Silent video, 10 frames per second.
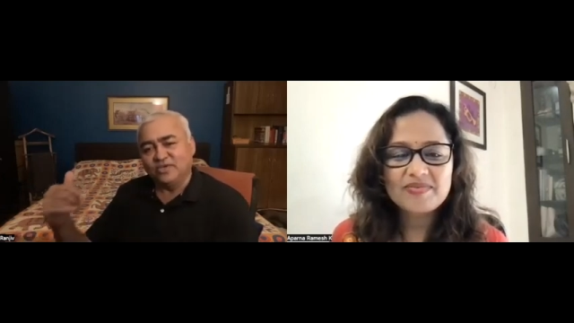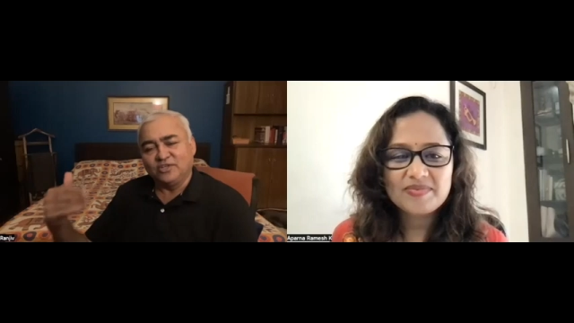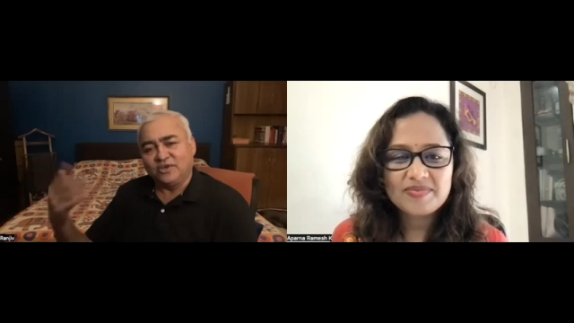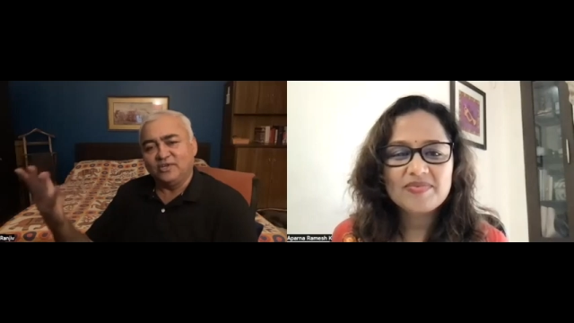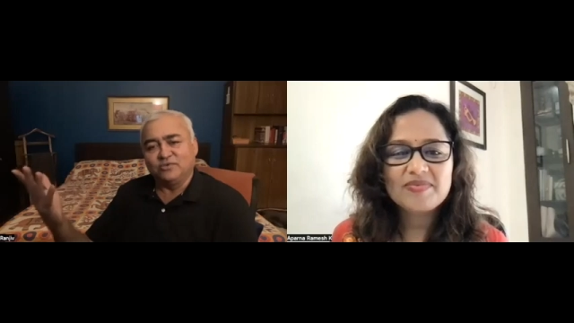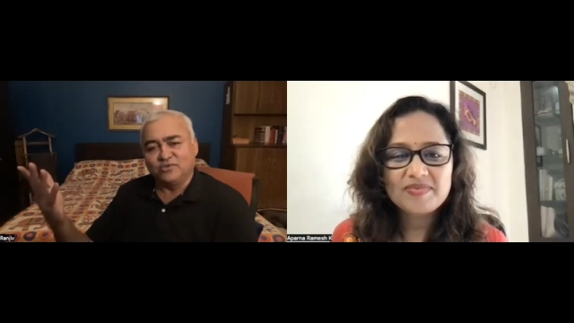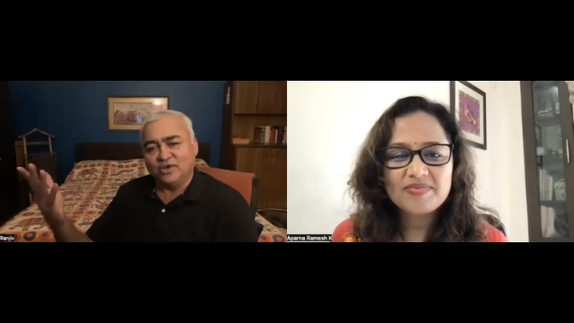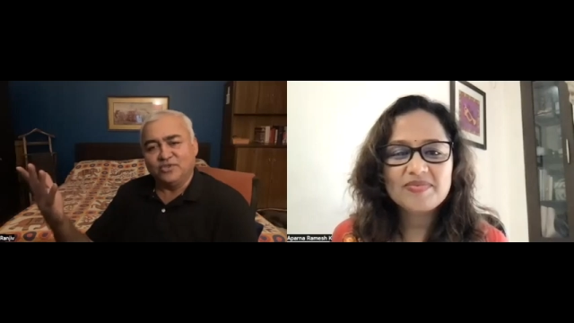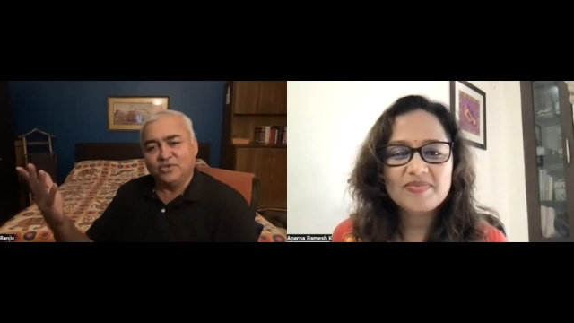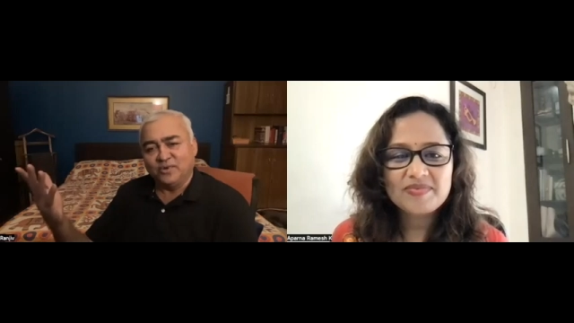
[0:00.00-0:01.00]
Speaker 1: he thought he could join
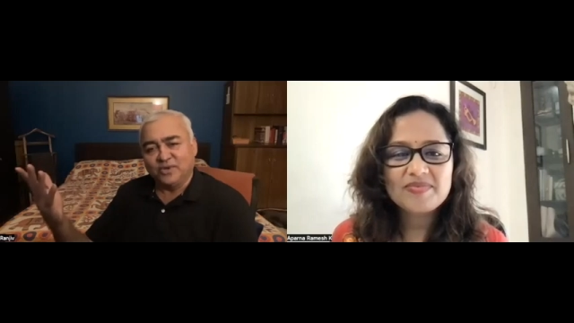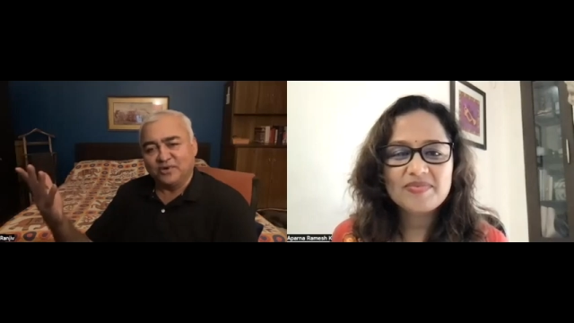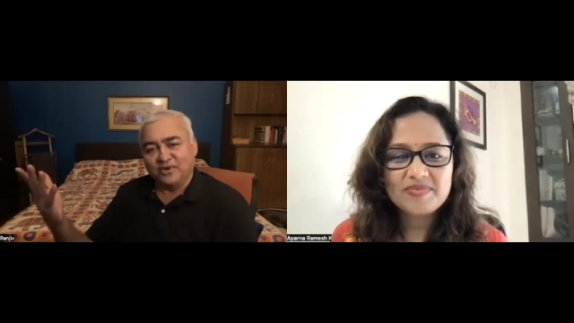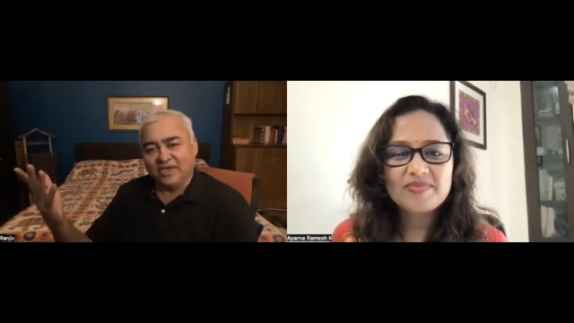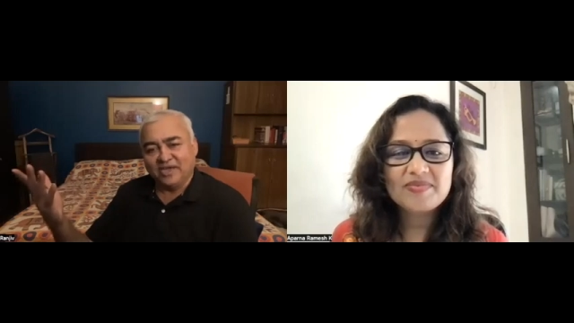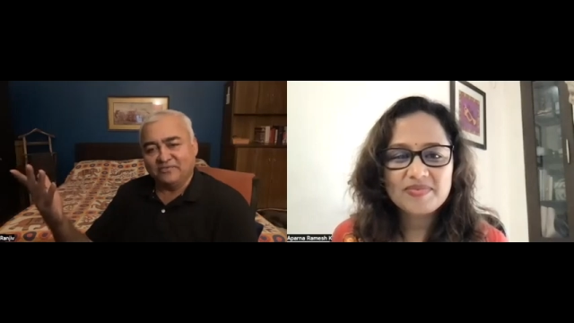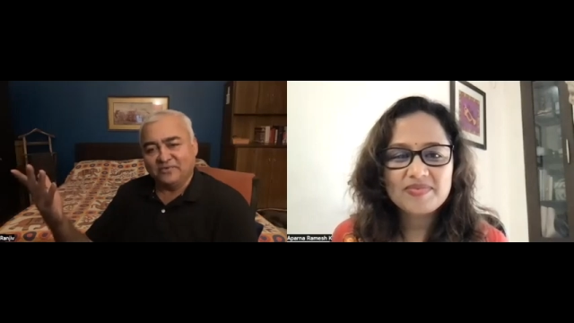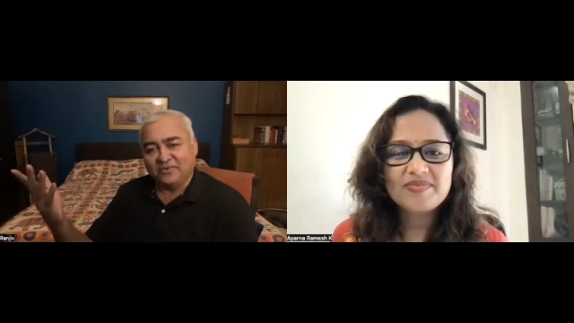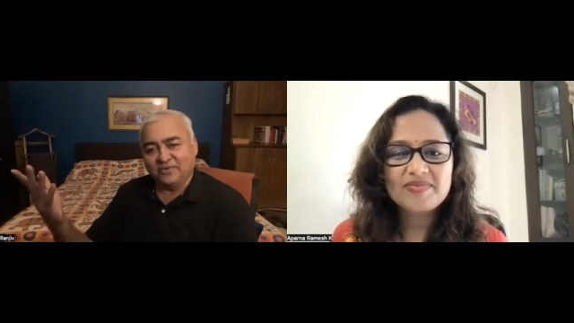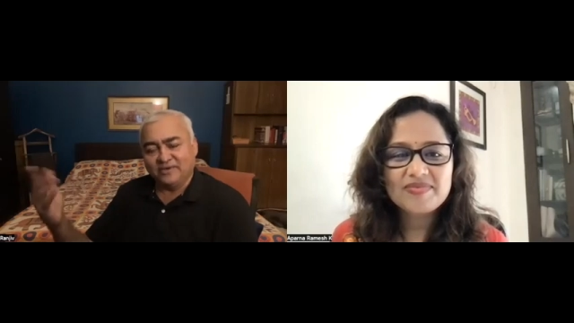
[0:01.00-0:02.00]
the U S Air
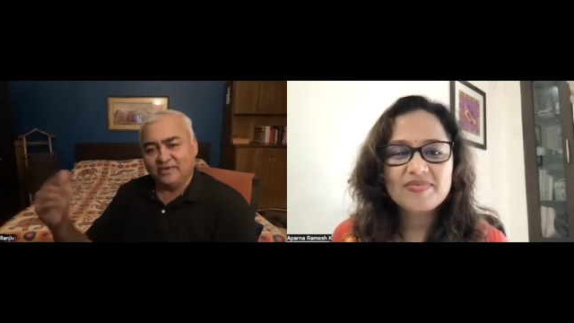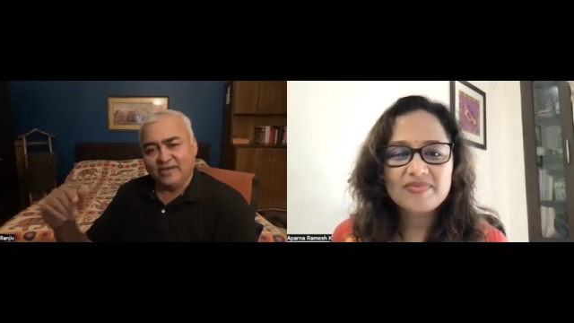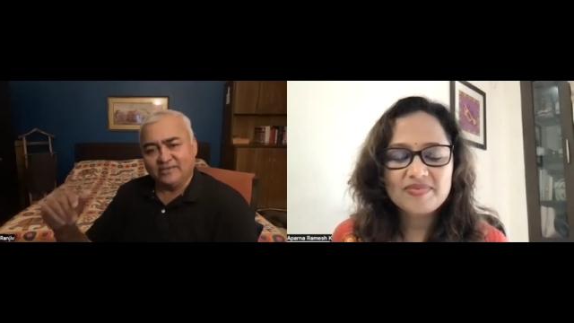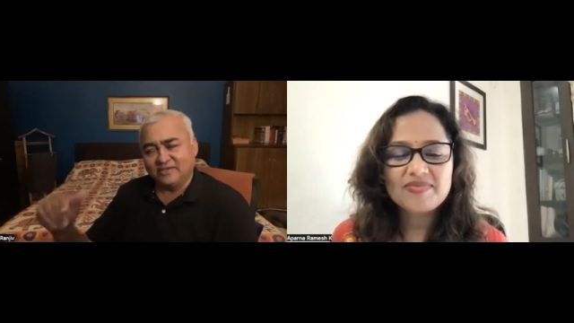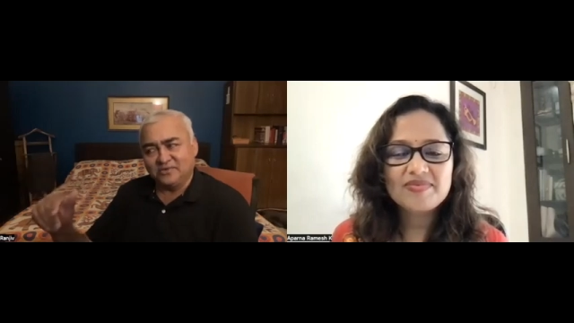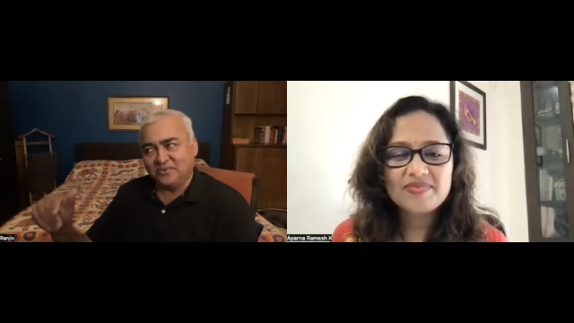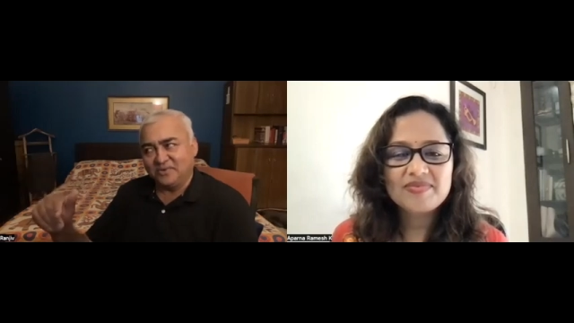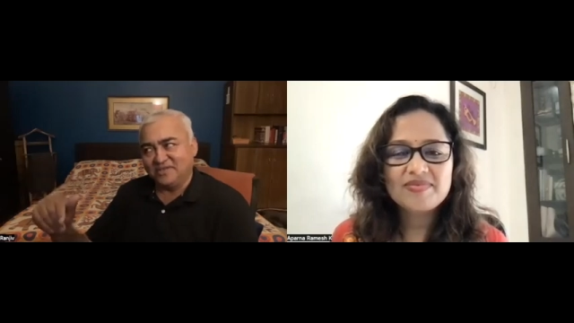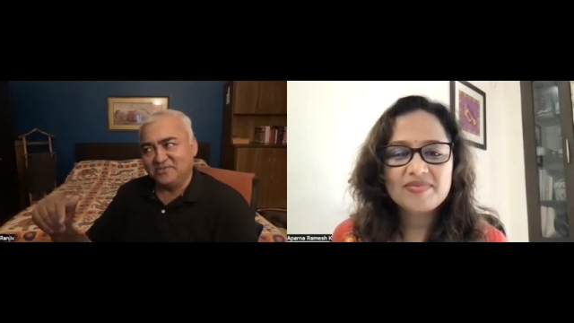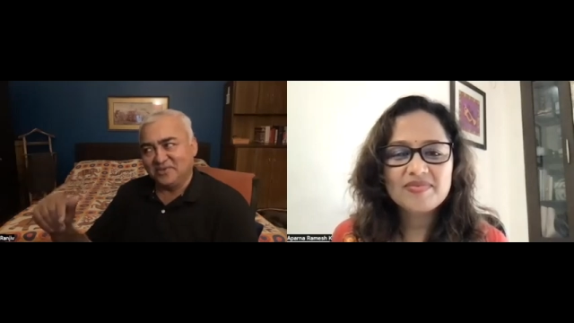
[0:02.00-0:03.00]
Force. No, I said no, you
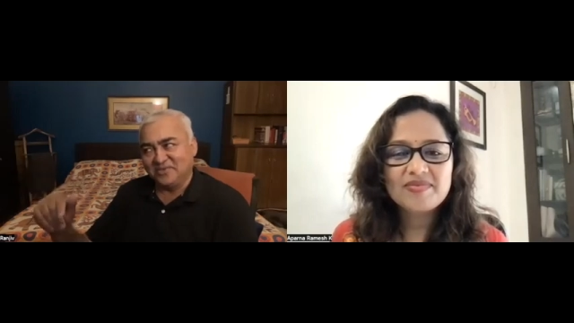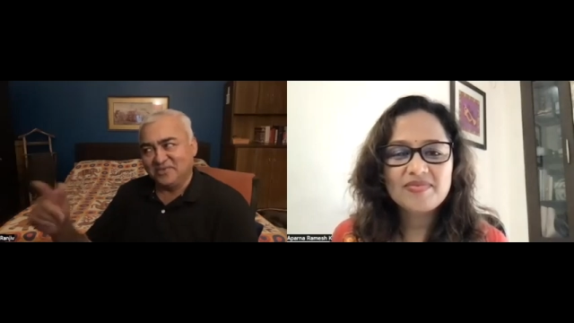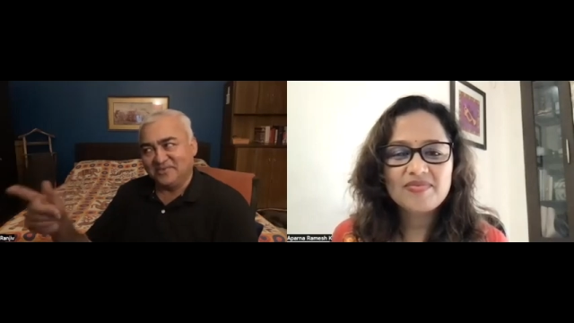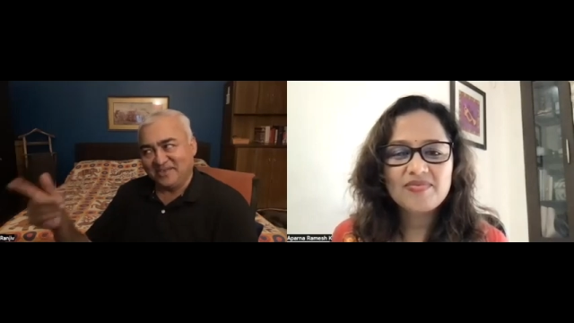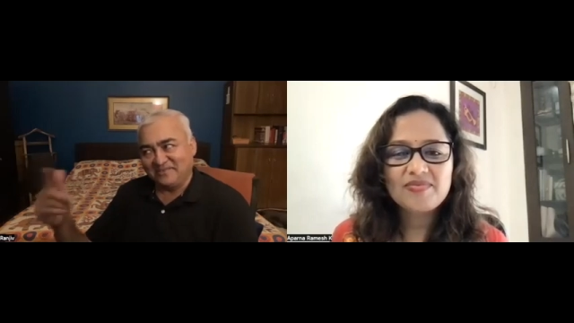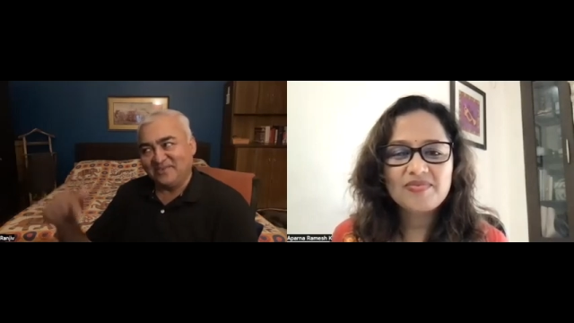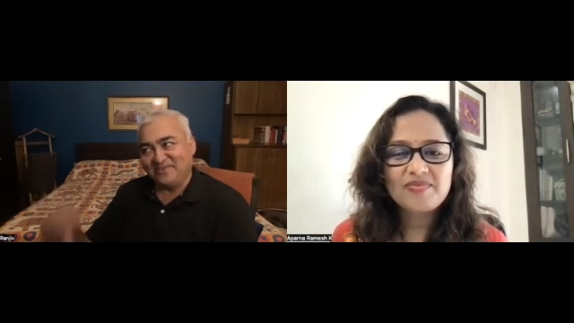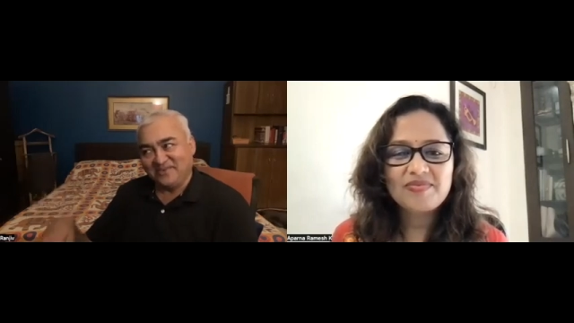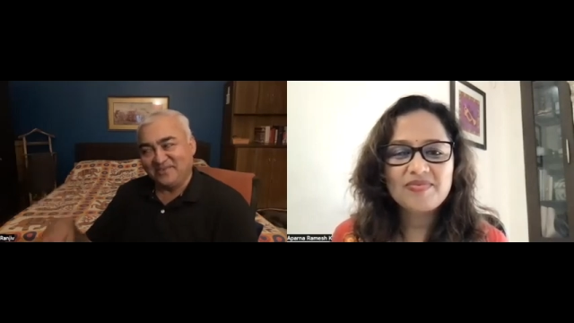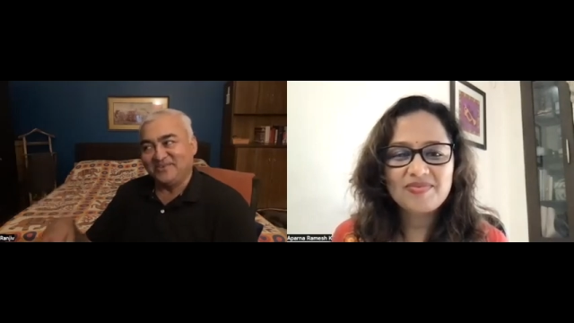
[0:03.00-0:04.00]
can't join the U S Air Force. You
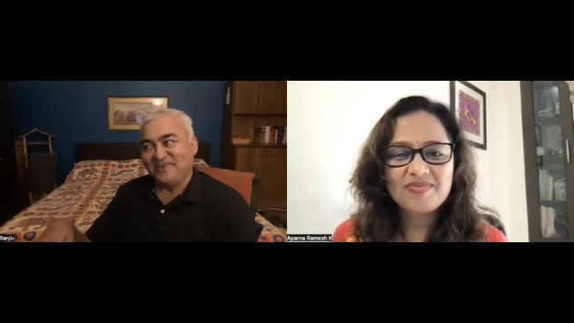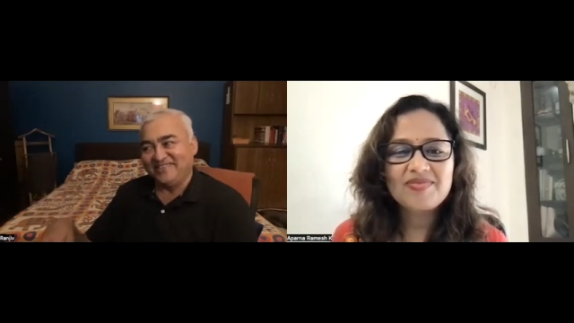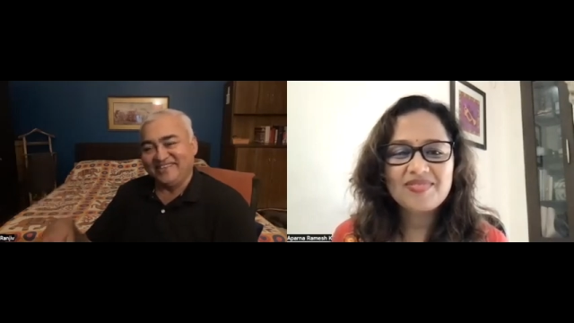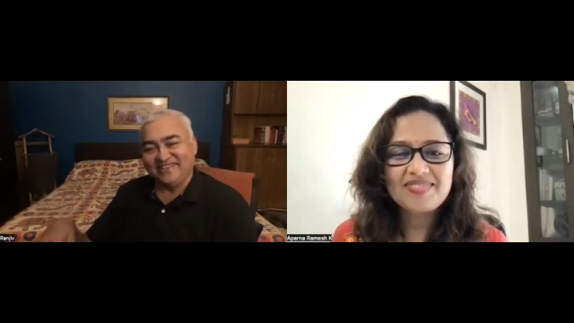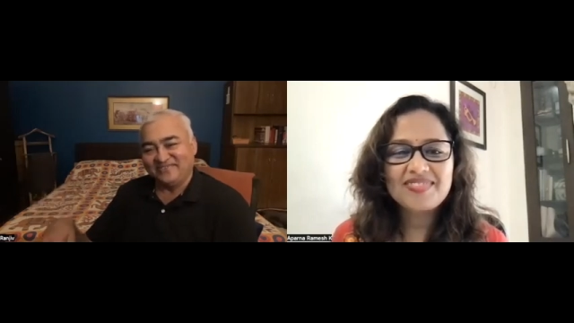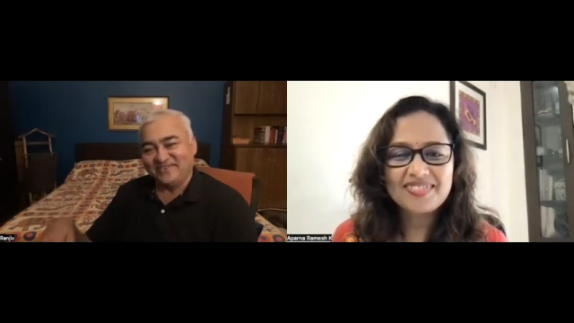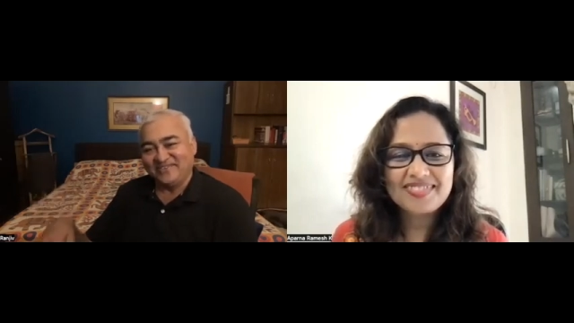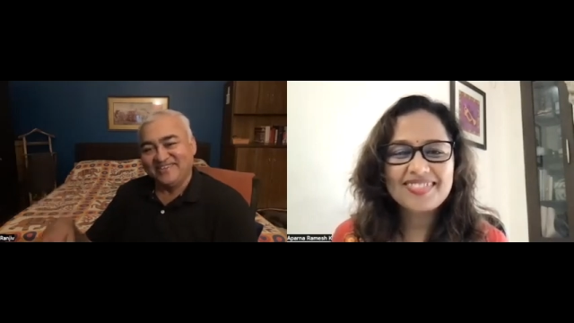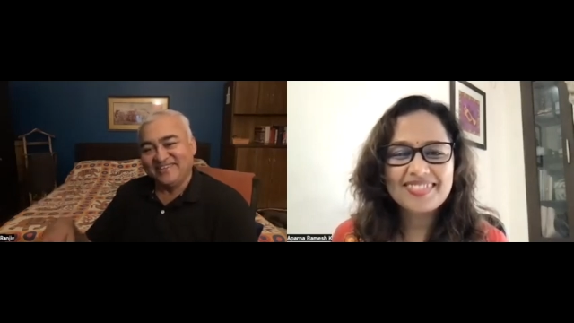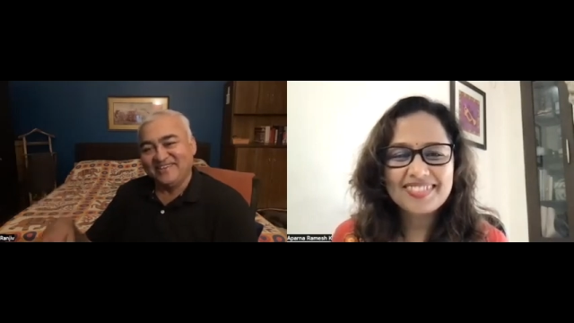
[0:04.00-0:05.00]
got to join the Air Force